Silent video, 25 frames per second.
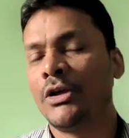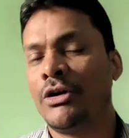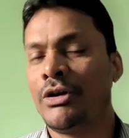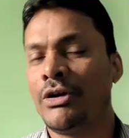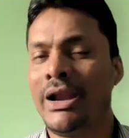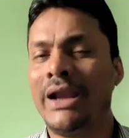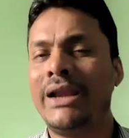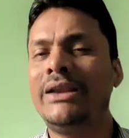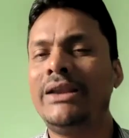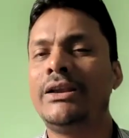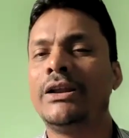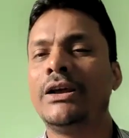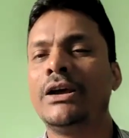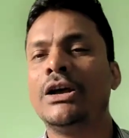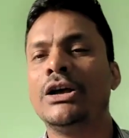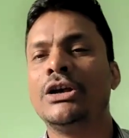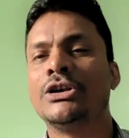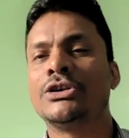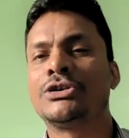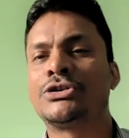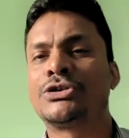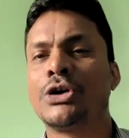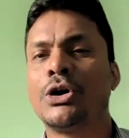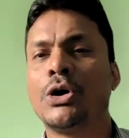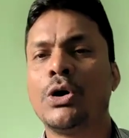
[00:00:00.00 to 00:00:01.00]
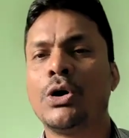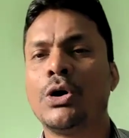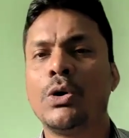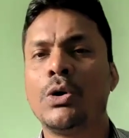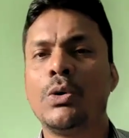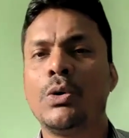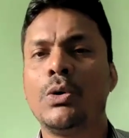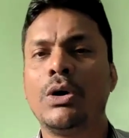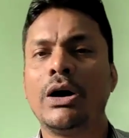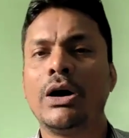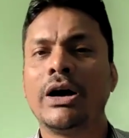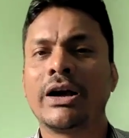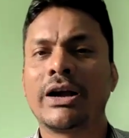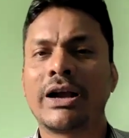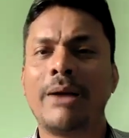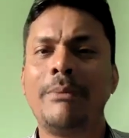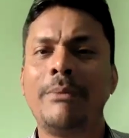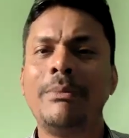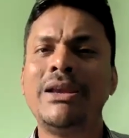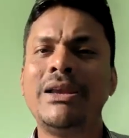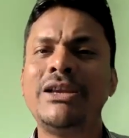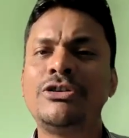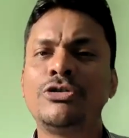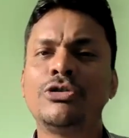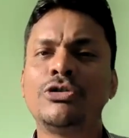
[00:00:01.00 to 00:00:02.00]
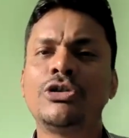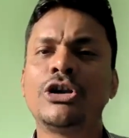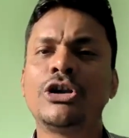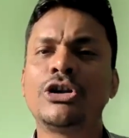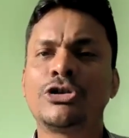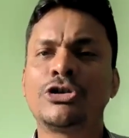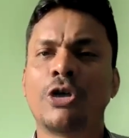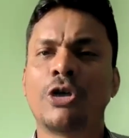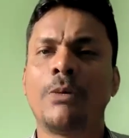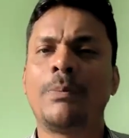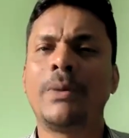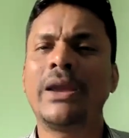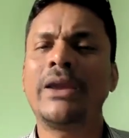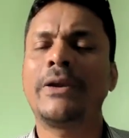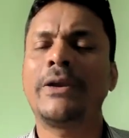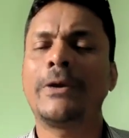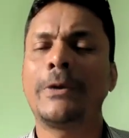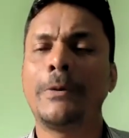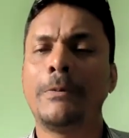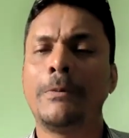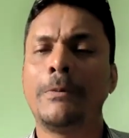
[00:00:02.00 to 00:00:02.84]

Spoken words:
Right? So coming to the topic,